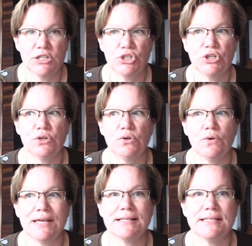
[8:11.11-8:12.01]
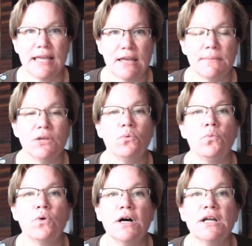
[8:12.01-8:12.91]
to examine
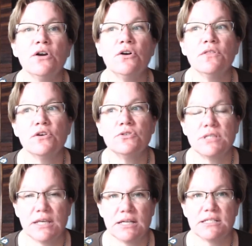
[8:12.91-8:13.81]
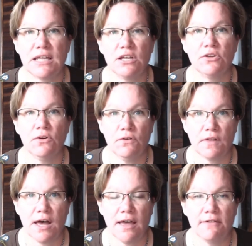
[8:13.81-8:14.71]
what are those things in your
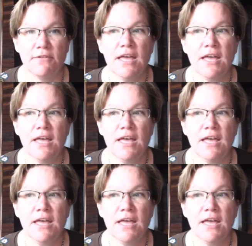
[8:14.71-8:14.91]
life